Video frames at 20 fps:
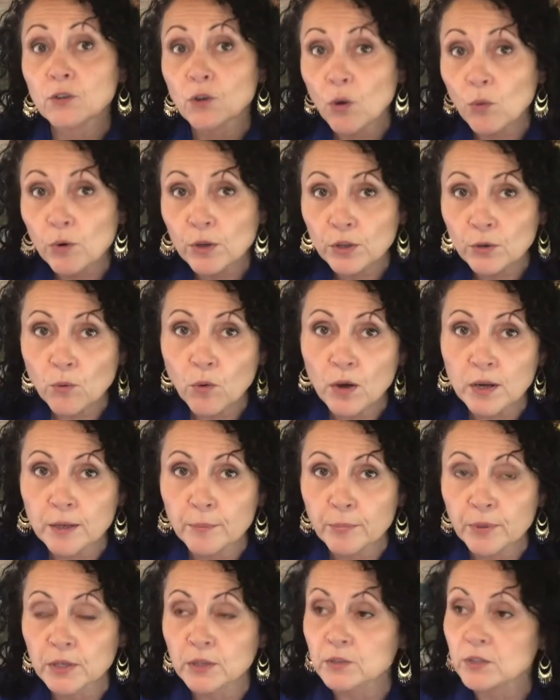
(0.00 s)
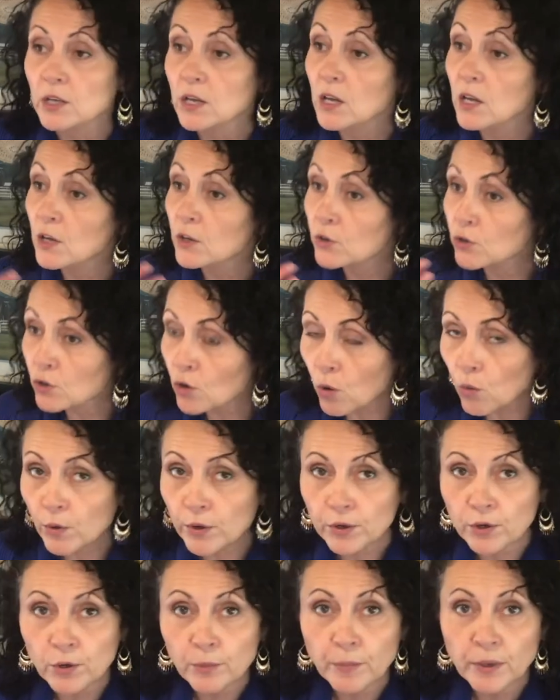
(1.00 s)
Know what you want to build, know
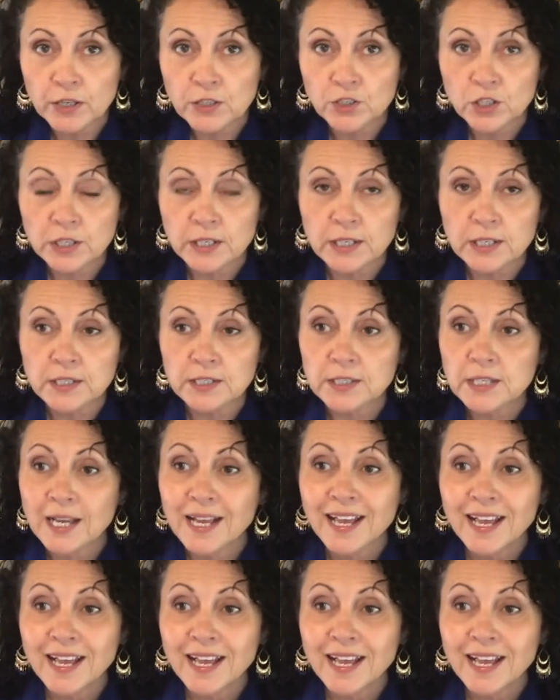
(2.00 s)
what your budget is,